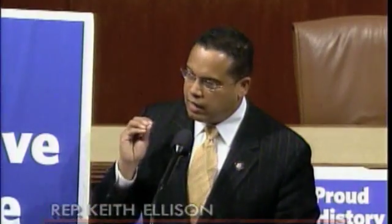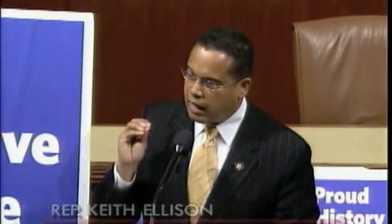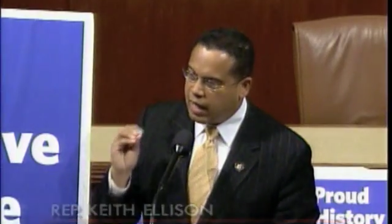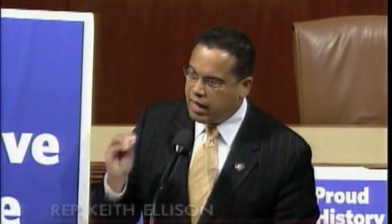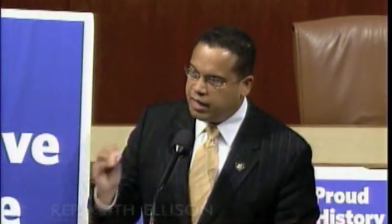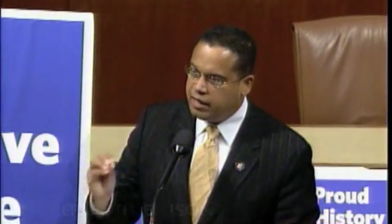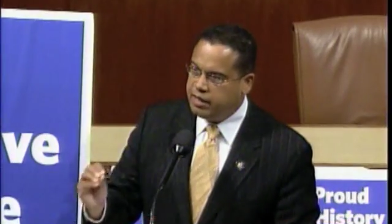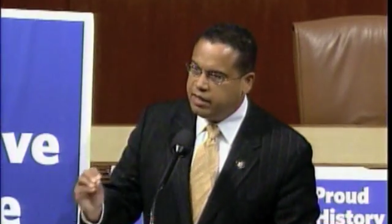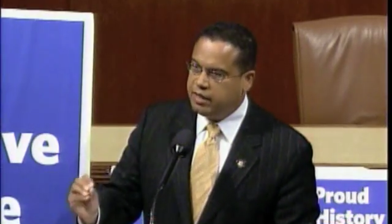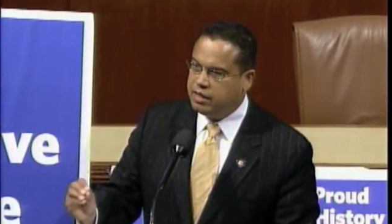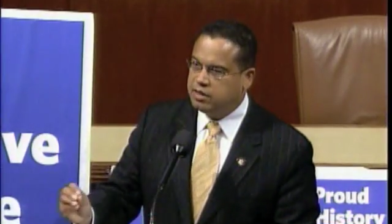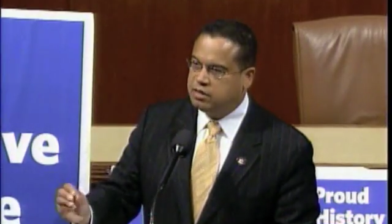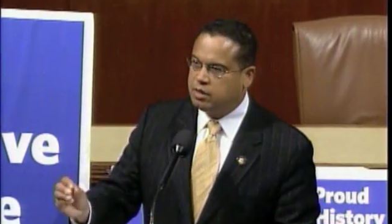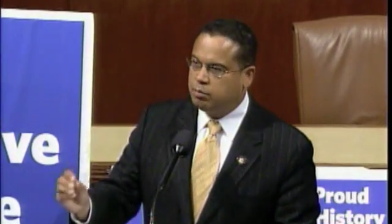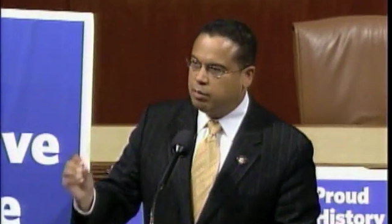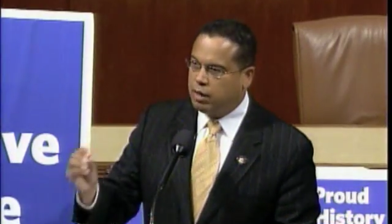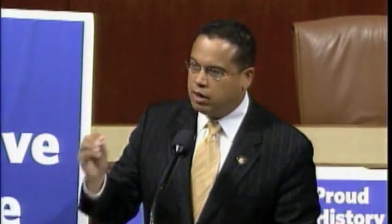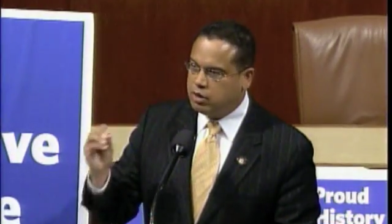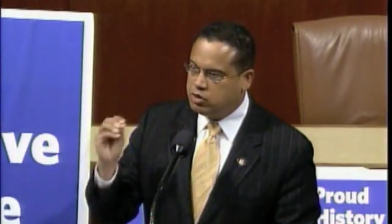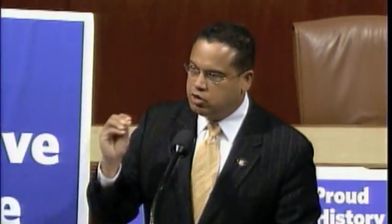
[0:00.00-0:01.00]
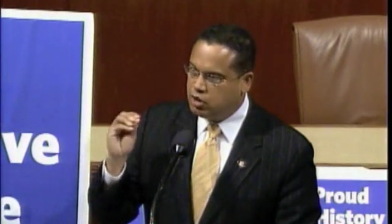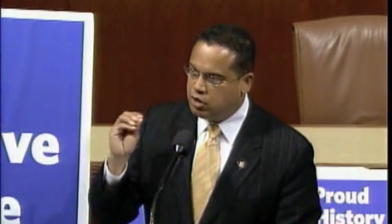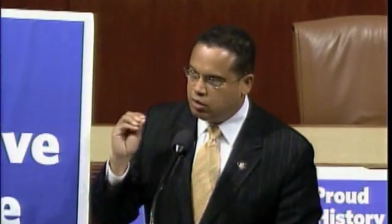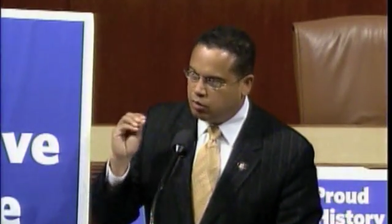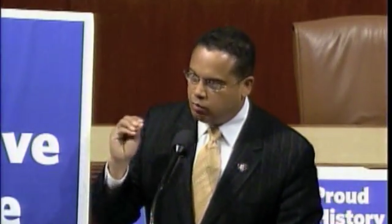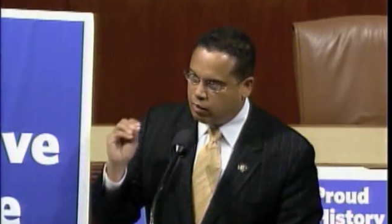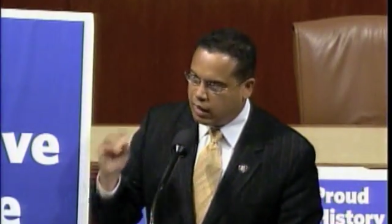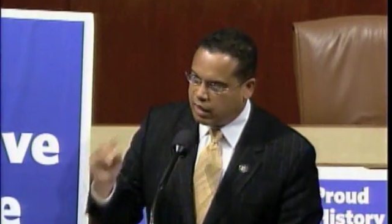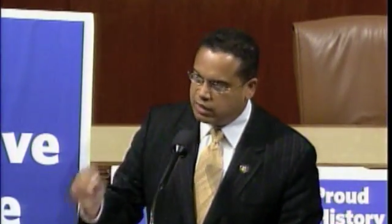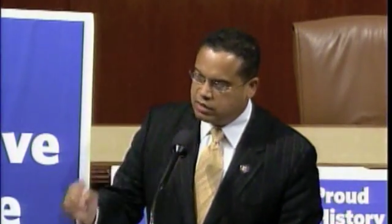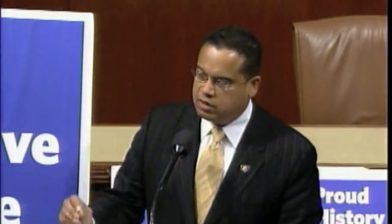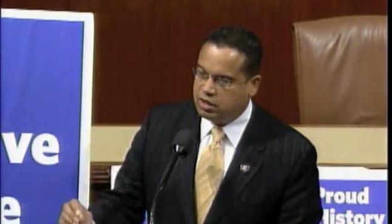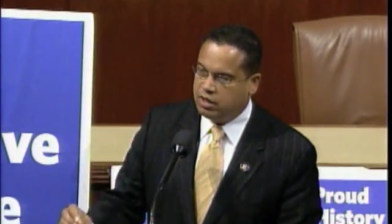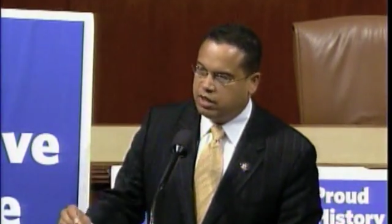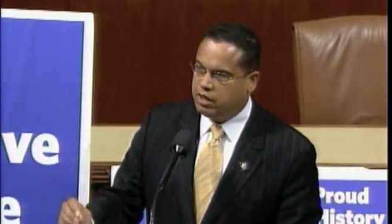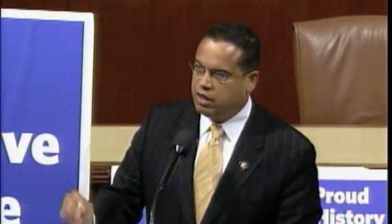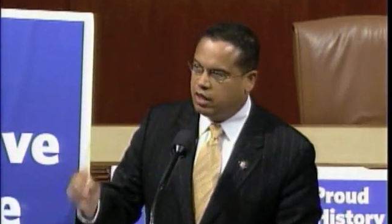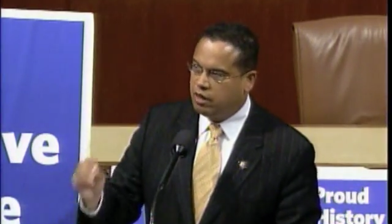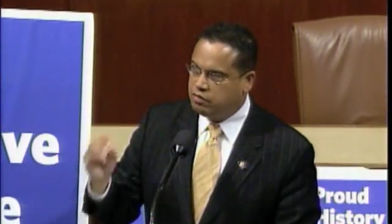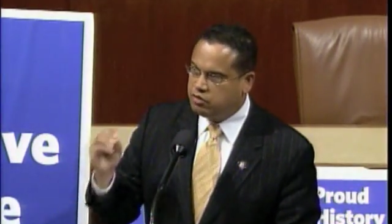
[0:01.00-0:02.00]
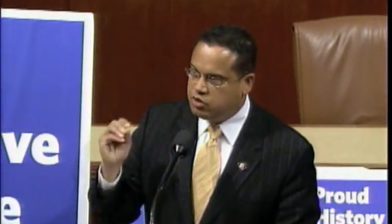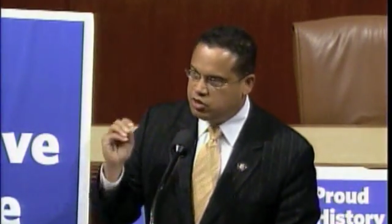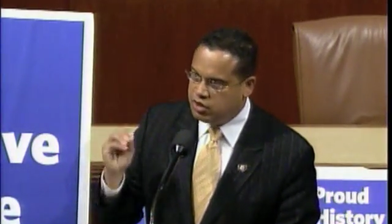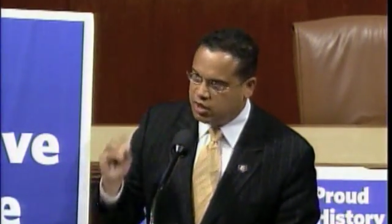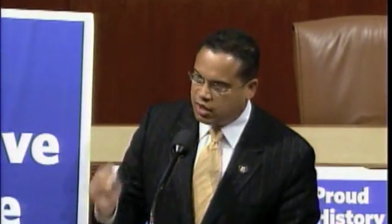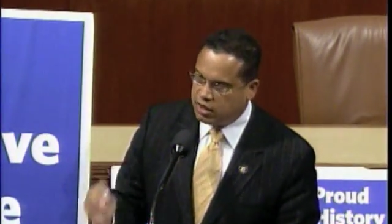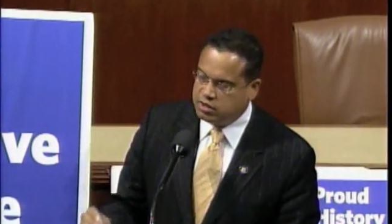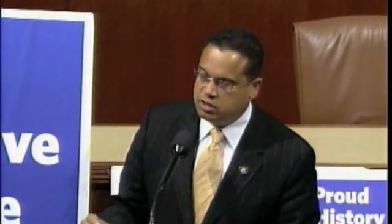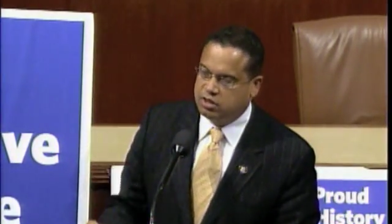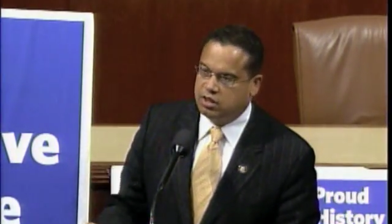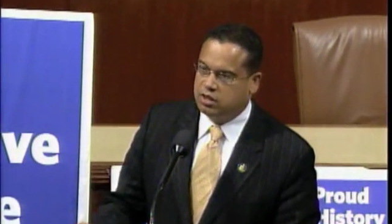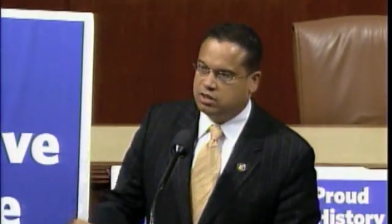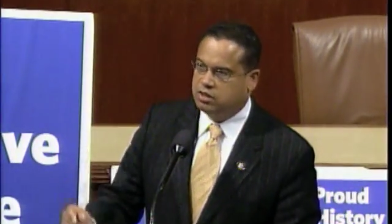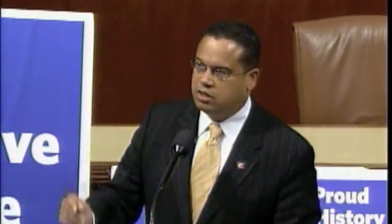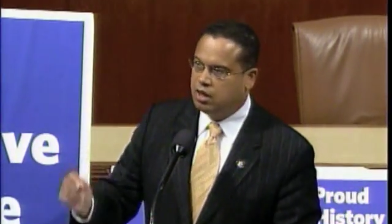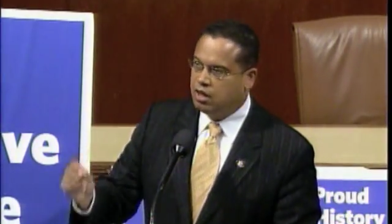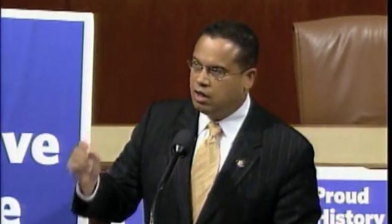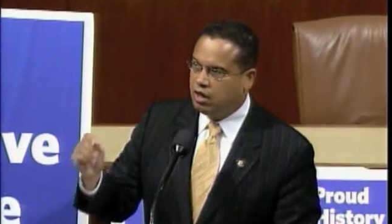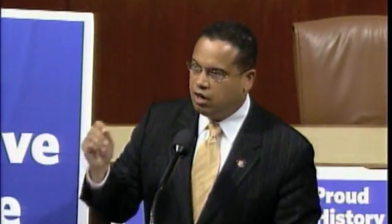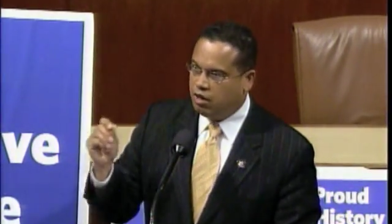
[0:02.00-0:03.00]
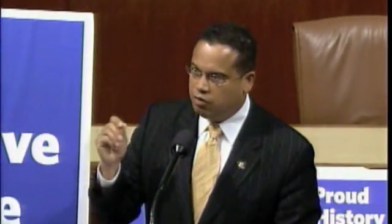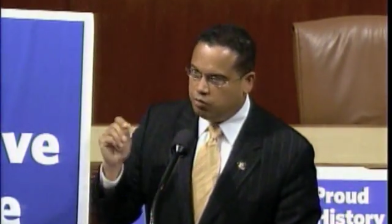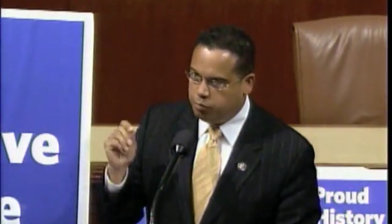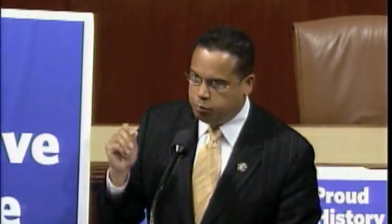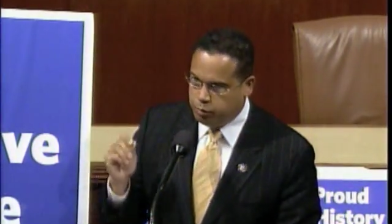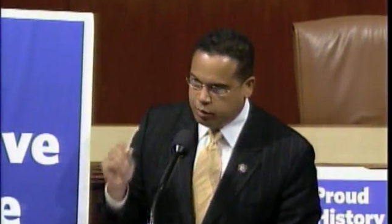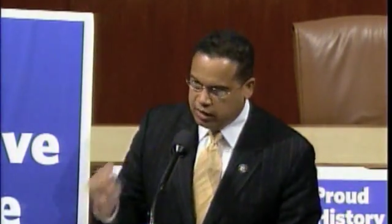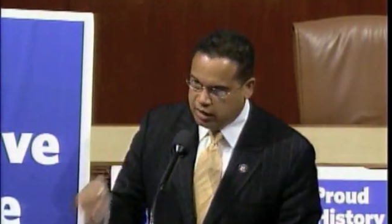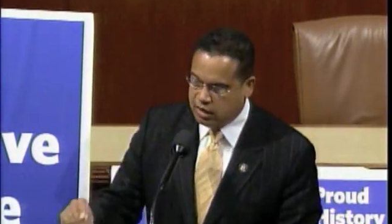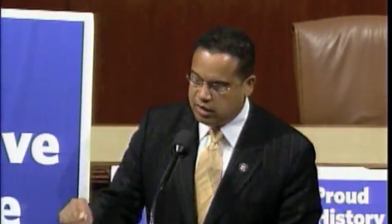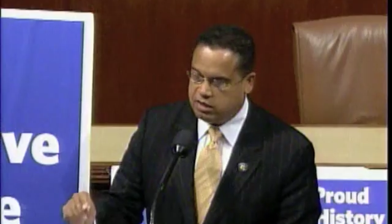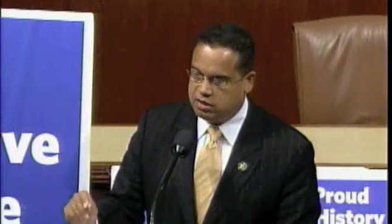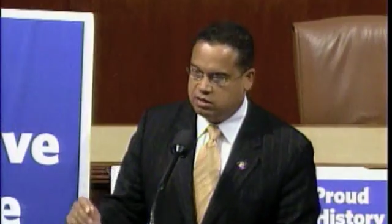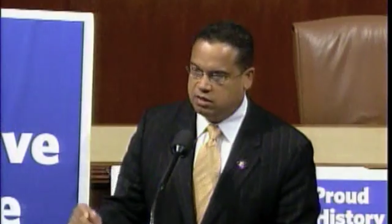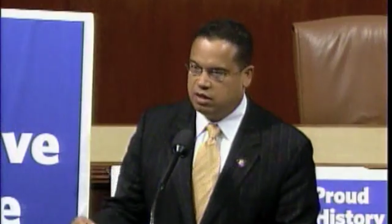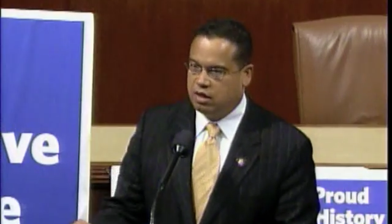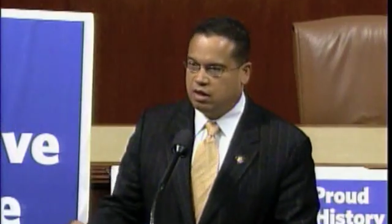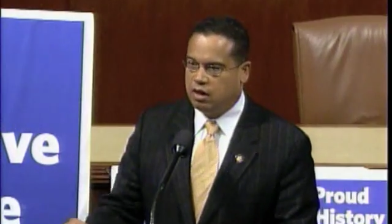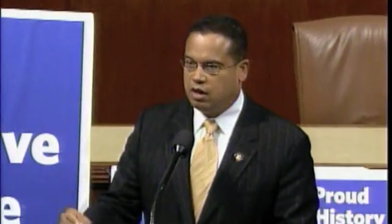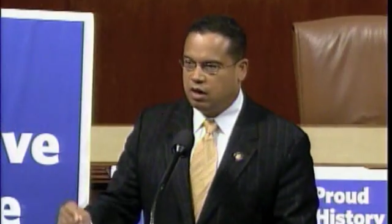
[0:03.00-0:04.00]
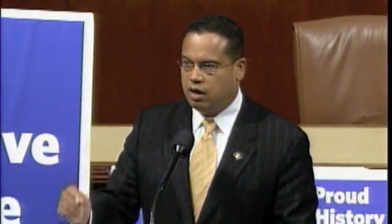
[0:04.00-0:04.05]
ideas about generosity, of justice, of peace,